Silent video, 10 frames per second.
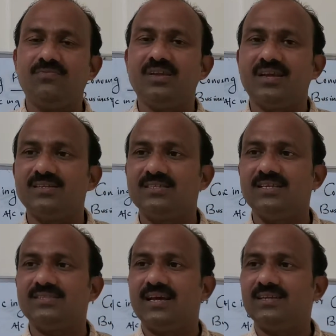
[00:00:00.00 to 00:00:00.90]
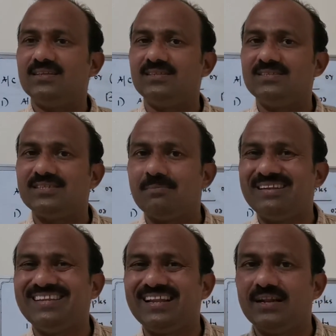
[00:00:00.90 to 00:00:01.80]
we can say that this is a
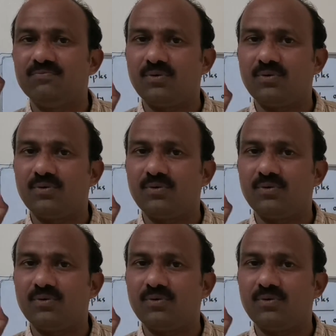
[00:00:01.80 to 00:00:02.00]
material